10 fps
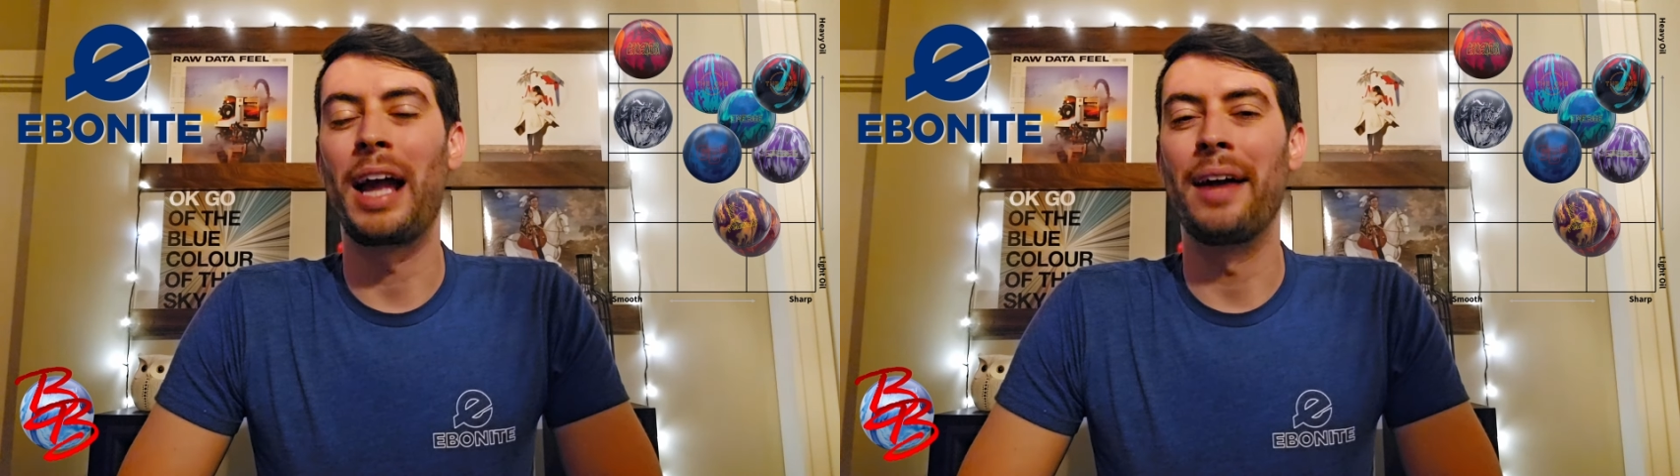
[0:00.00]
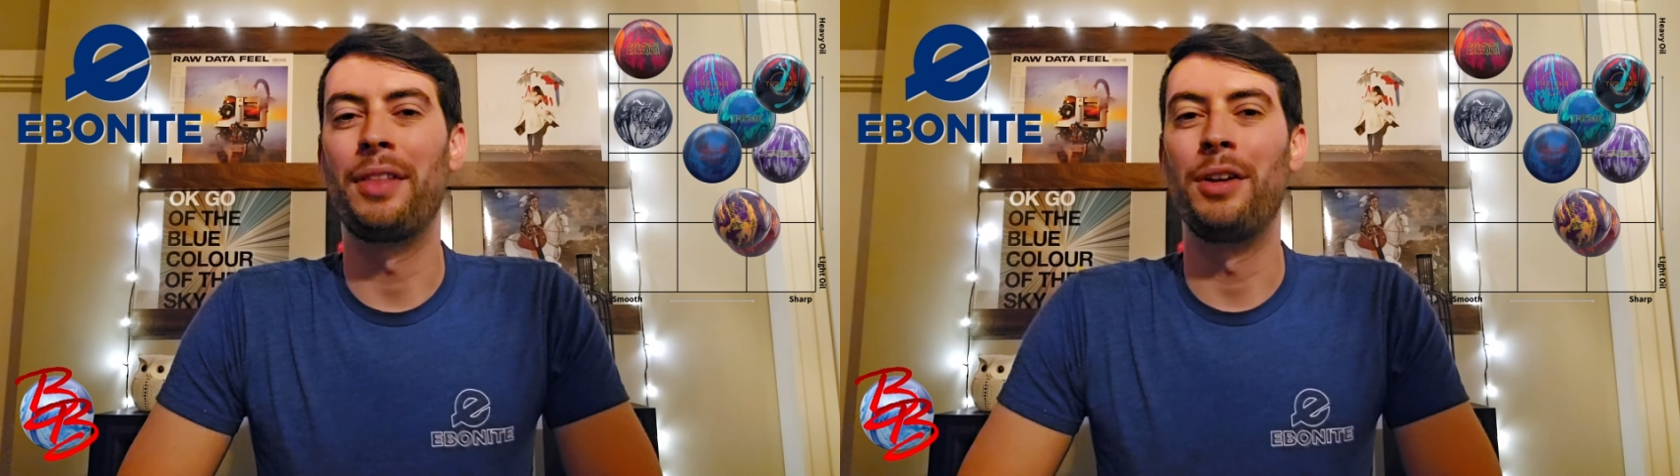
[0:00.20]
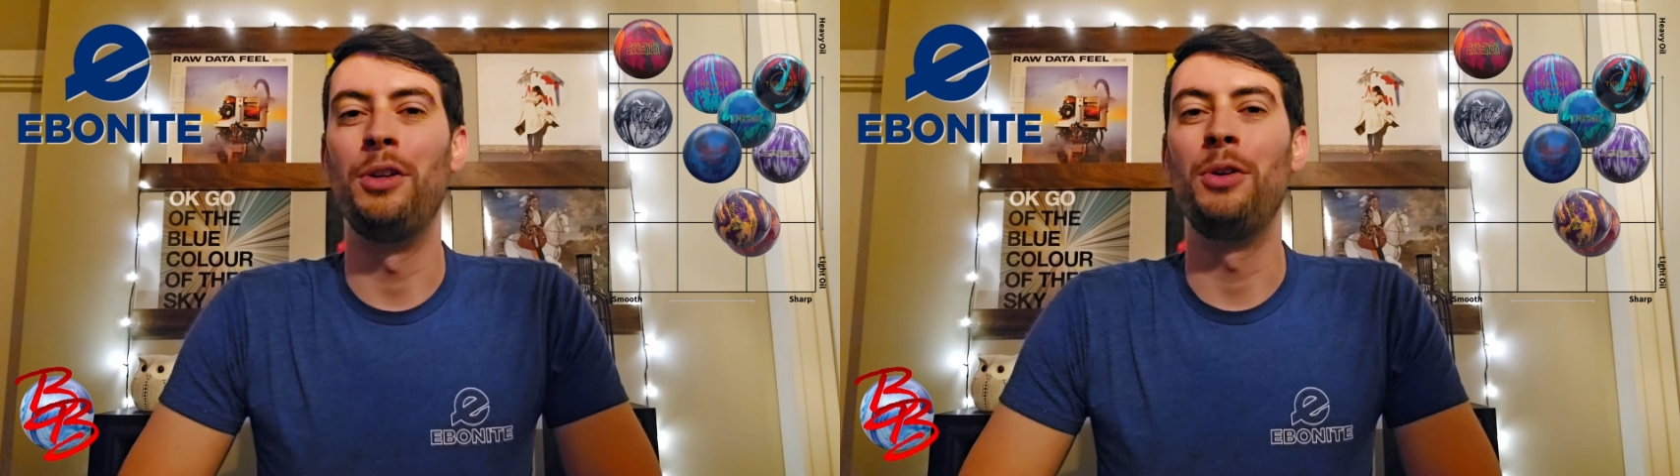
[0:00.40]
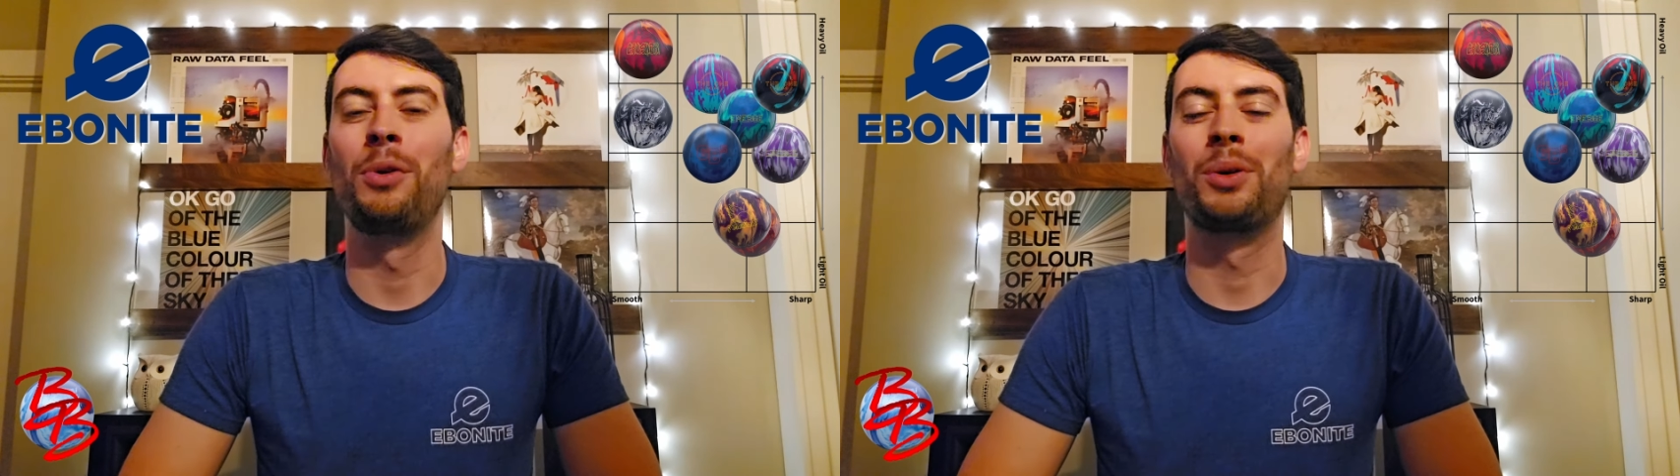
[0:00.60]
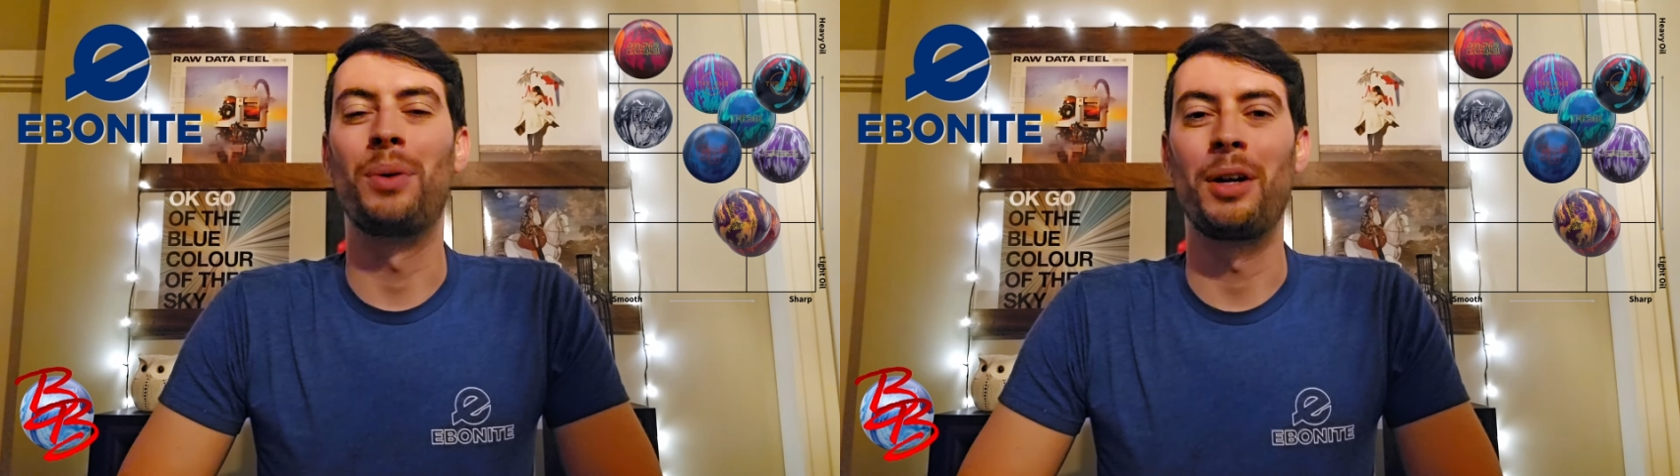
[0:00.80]
at the new
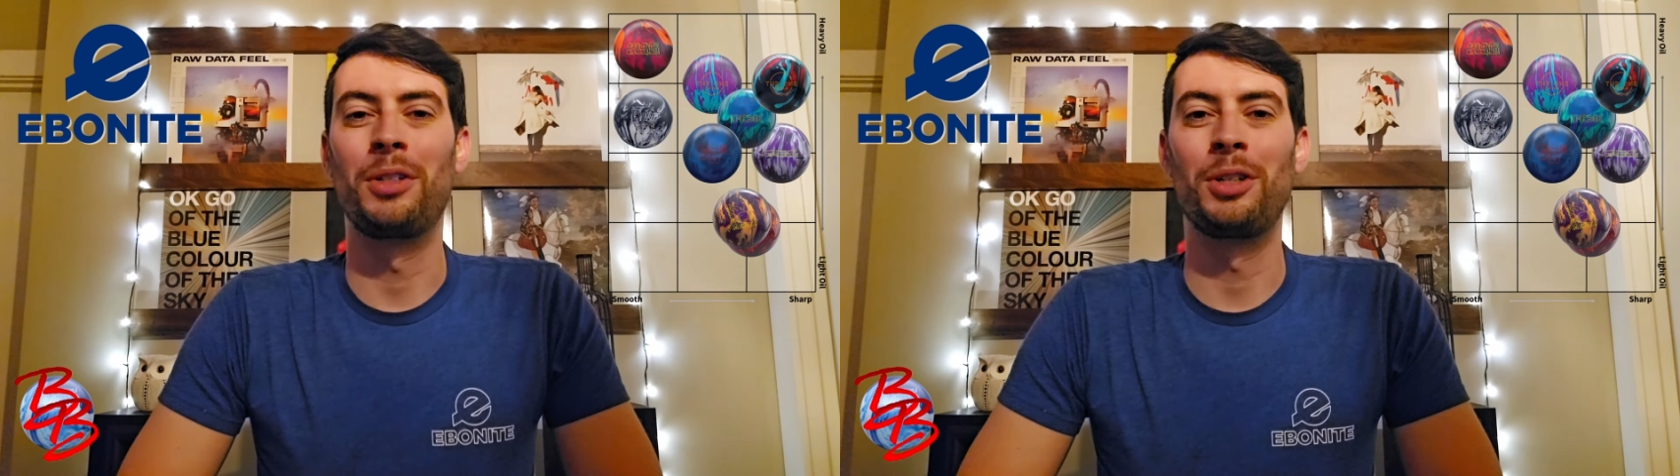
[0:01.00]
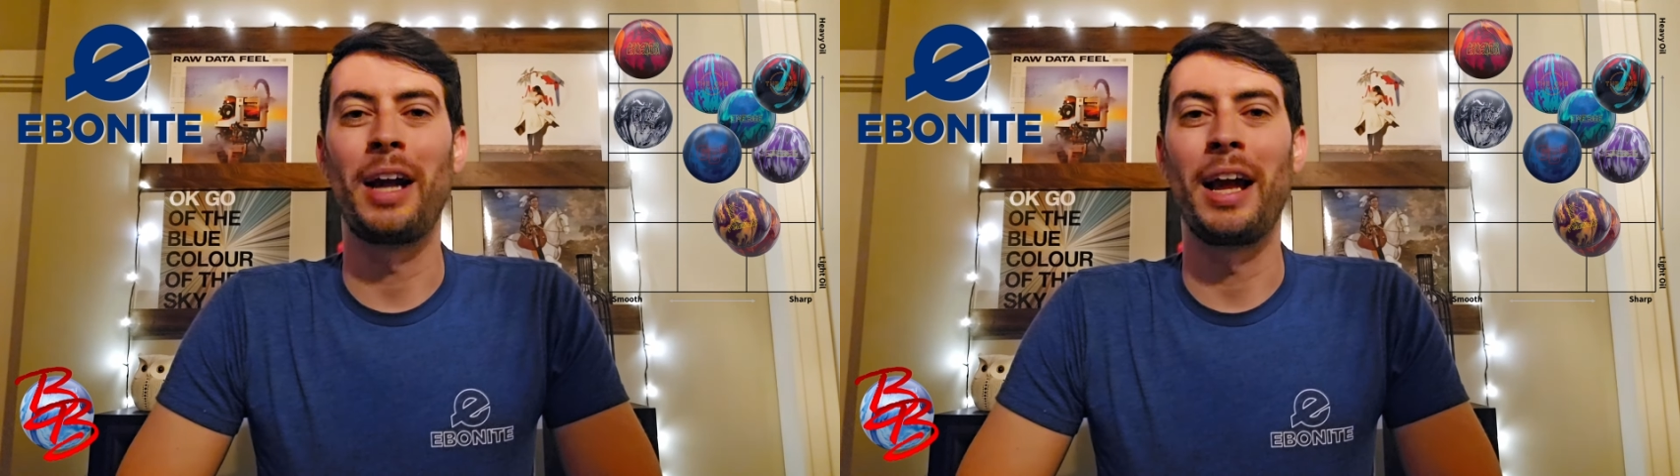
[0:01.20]
Crusher